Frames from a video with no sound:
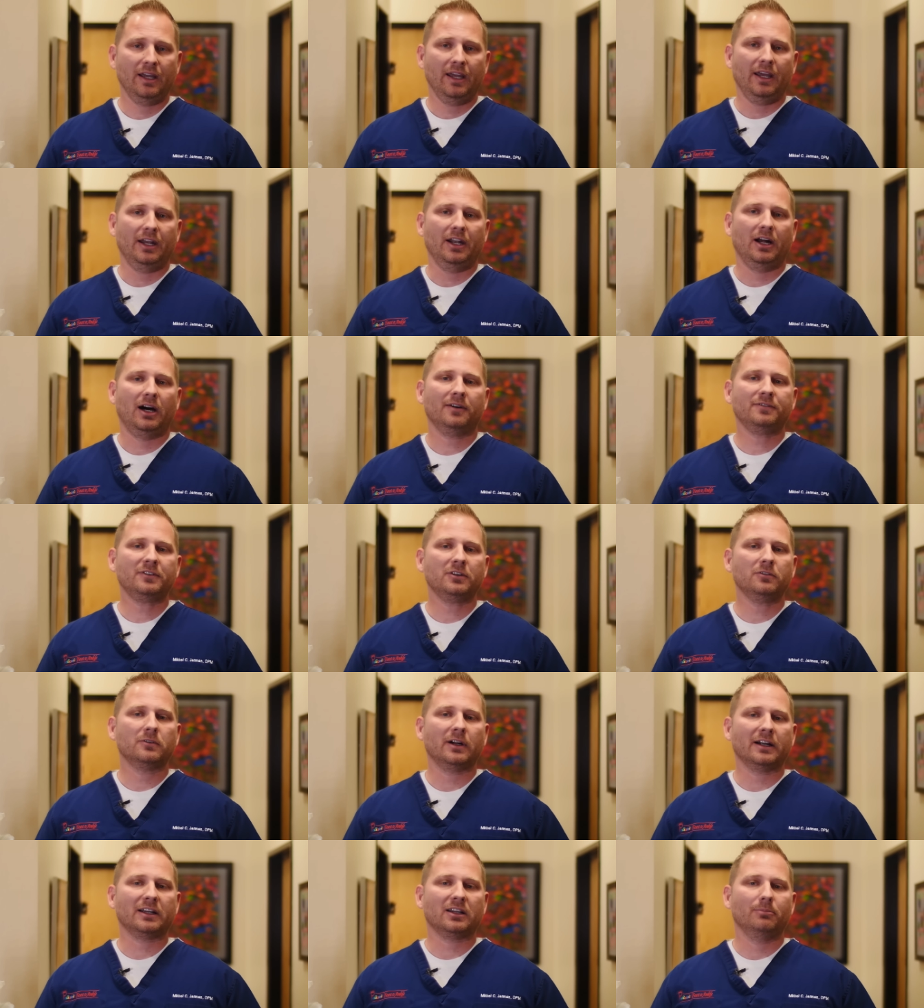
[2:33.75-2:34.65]
and
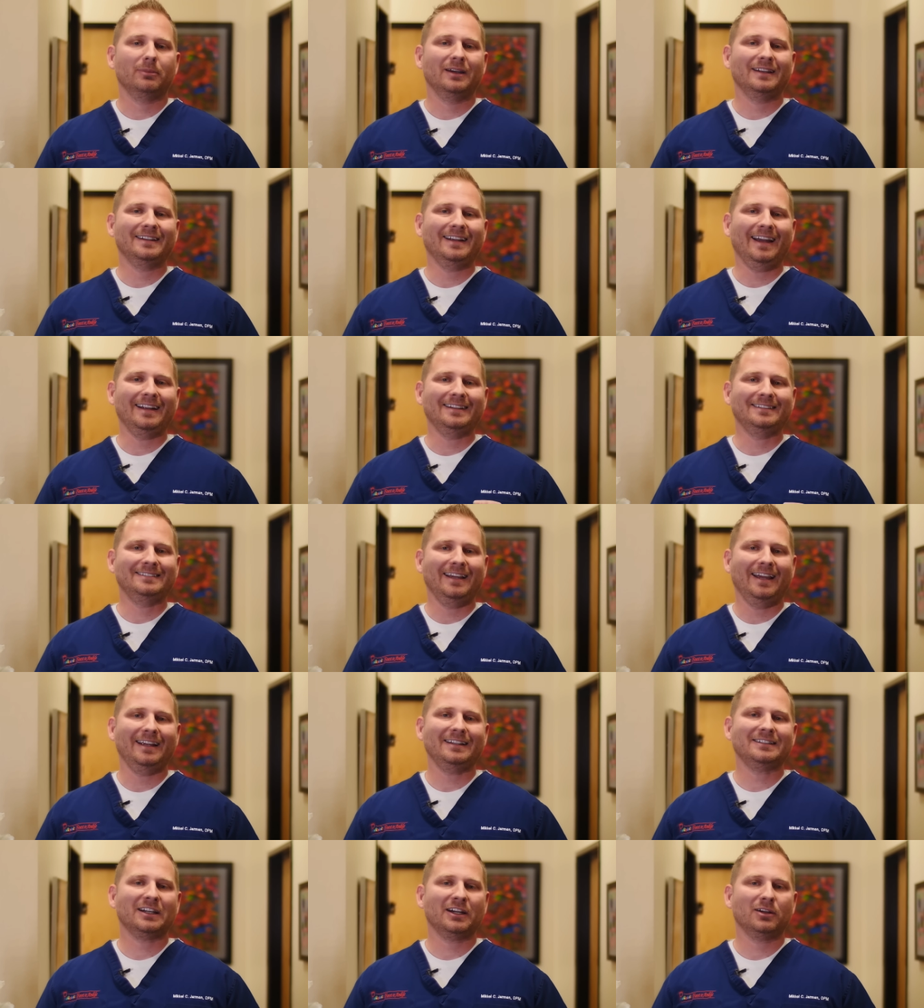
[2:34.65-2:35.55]
often recommend a
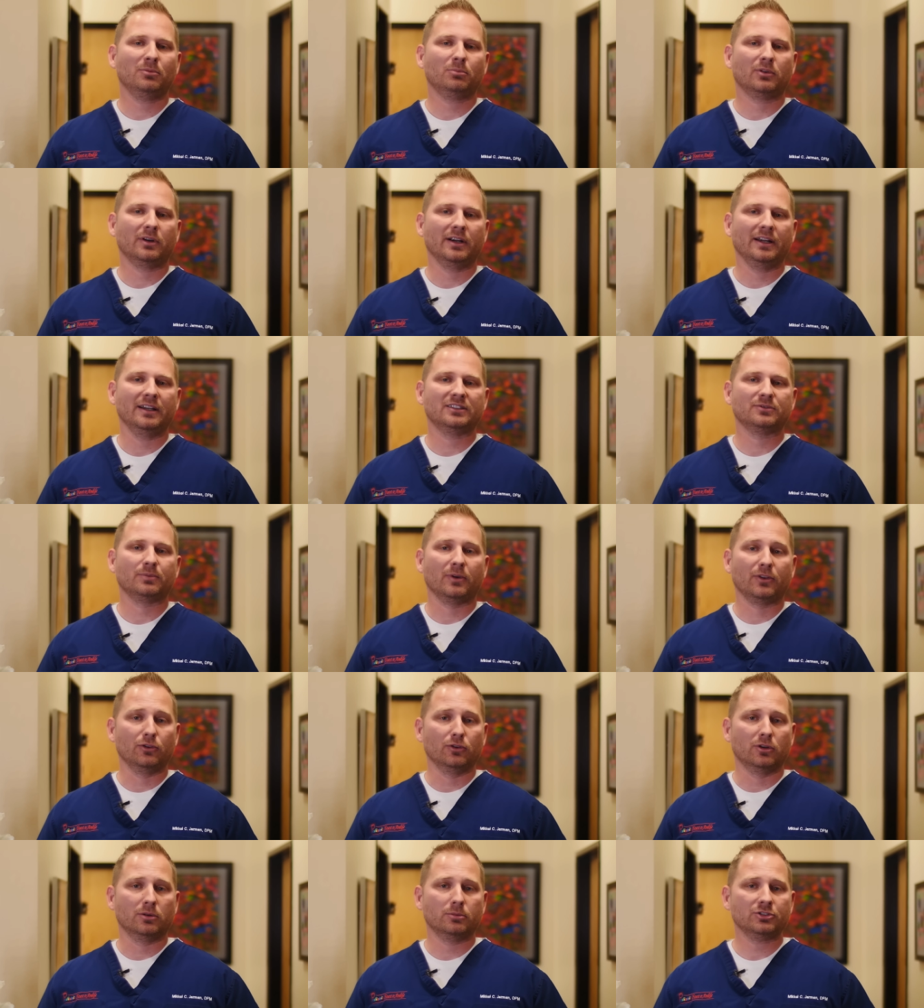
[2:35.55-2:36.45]
daytime brace with
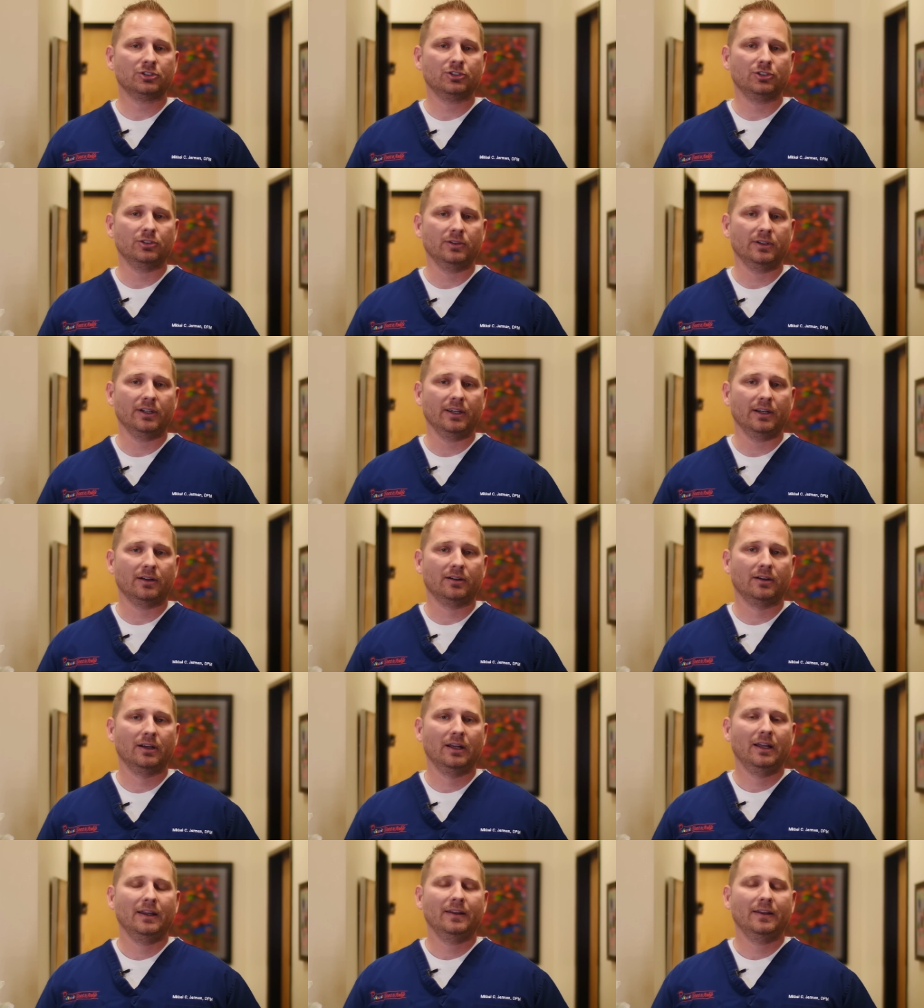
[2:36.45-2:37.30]
normal shoe gear